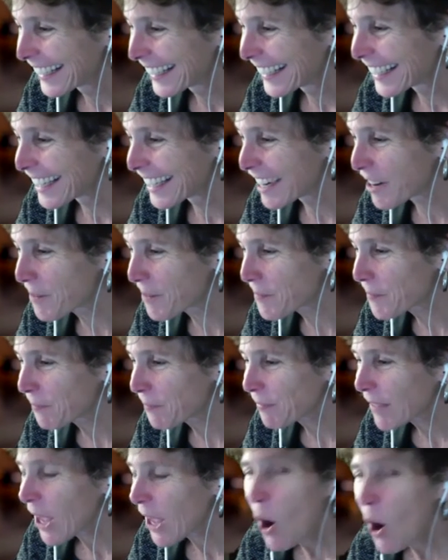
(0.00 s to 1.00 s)
Well,
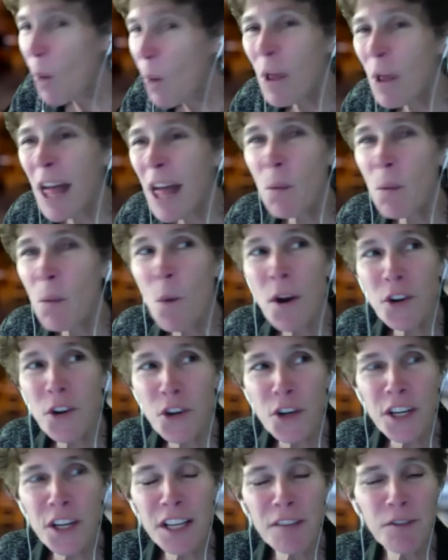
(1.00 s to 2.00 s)
I wonder
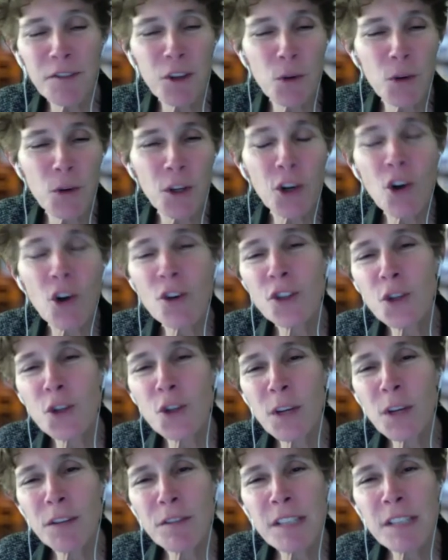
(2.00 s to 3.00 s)
if you could also
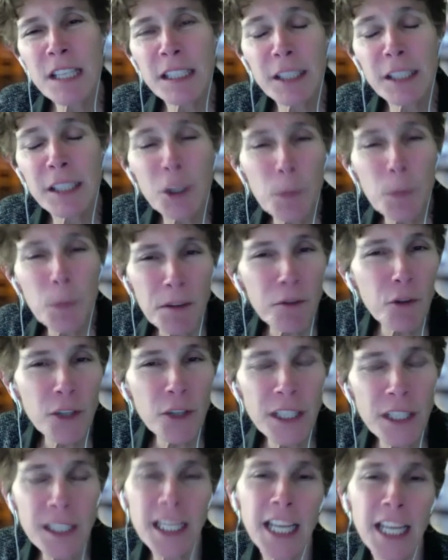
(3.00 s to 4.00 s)
give us a little bit of
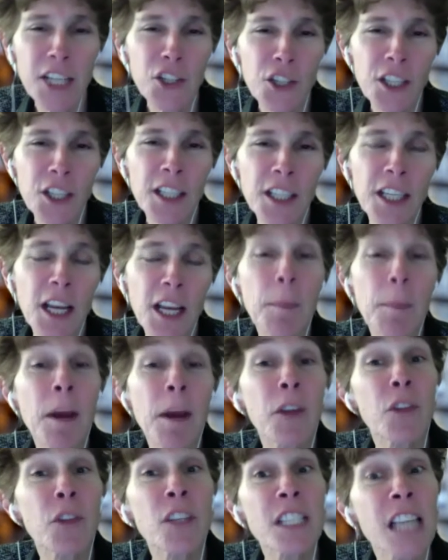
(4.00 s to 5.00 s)
orientation
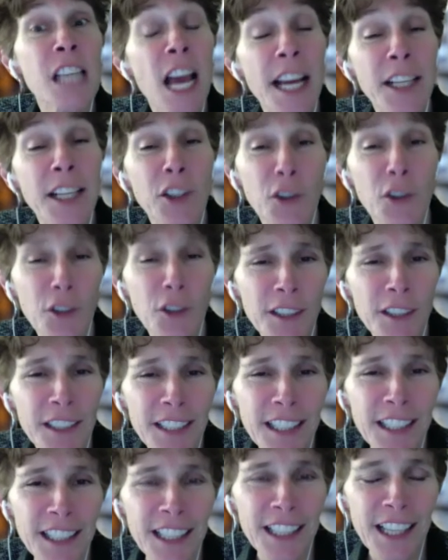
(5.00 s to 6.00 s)
about the title.
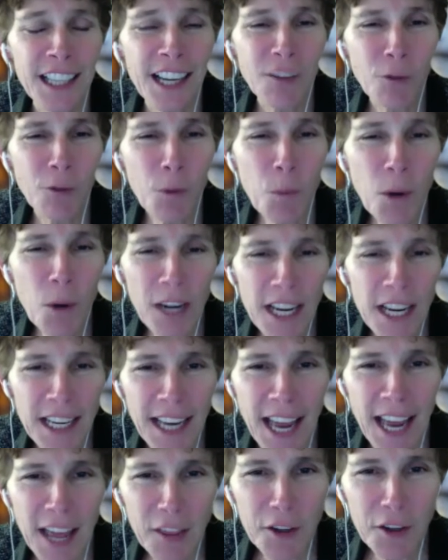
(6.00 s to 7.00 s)
From what I
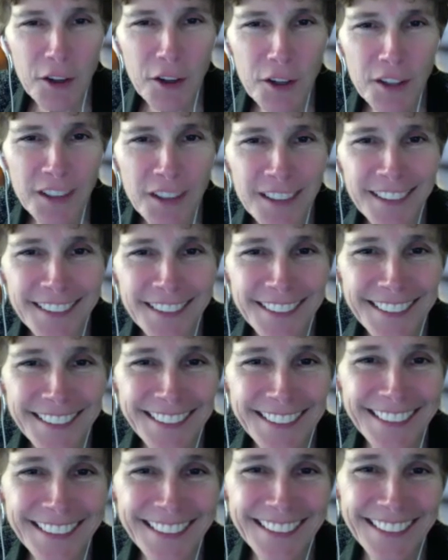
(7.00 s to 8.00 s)
gather,
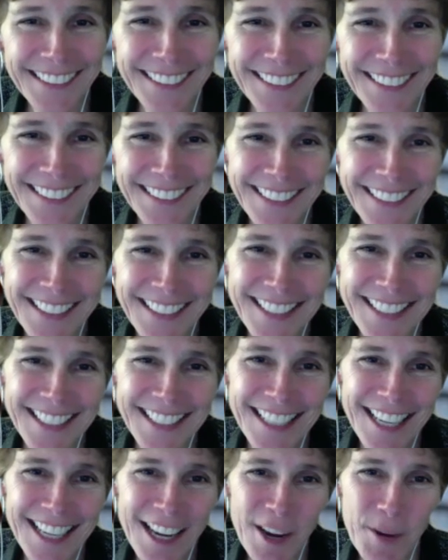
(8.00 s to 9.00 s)
it
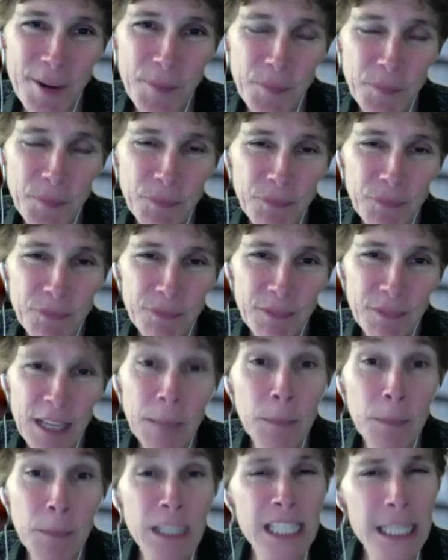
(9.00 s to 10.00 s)

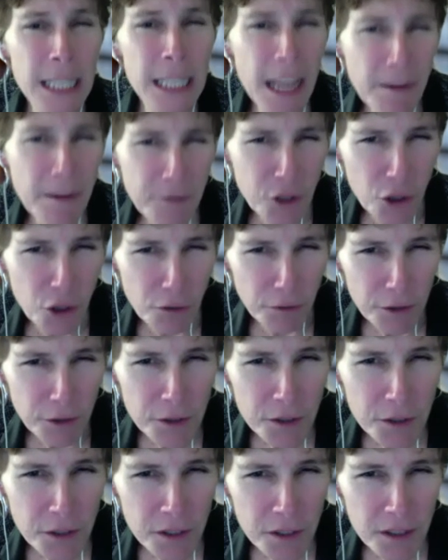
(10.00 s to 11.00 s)
means
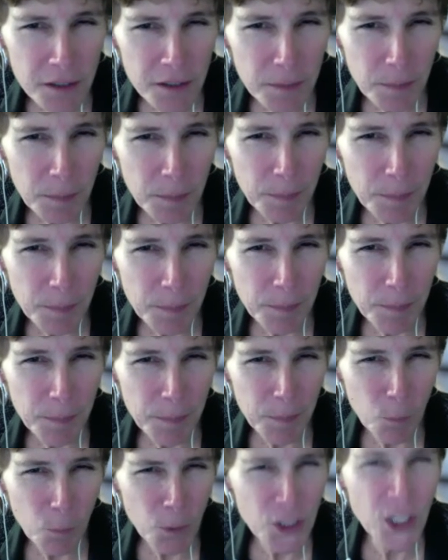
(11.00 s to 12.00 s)
leftovers,
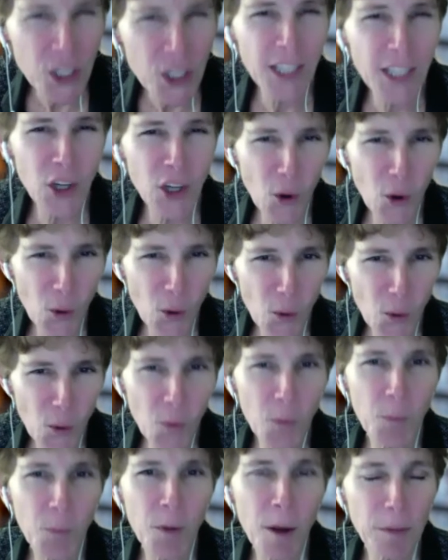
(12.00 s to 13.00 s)
which I
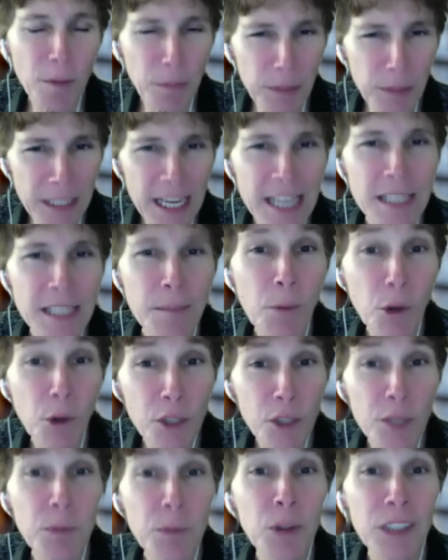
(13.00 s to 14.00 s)
know probably has
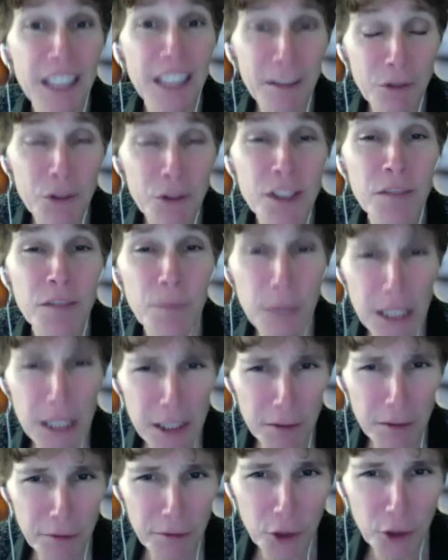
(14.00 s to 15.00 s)
multiple levels of
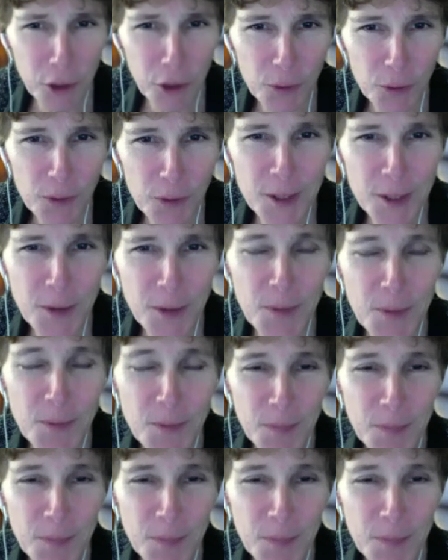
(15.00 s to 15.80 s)
meaning for you. So